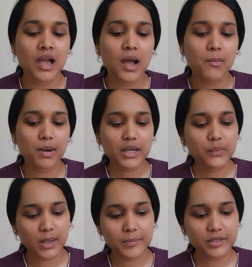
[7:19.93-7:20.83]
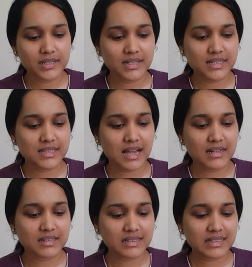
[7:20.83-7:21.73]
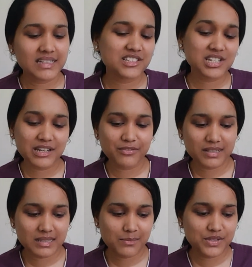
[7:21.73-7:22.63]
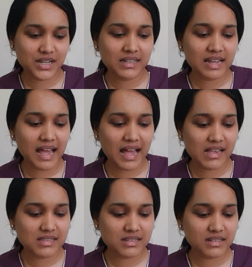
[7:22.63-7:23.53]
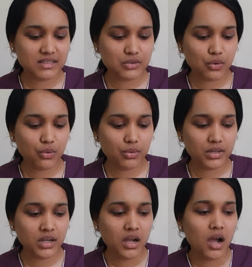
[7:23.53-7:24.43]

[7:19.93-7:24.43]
But one more thing is that each and every subject has its own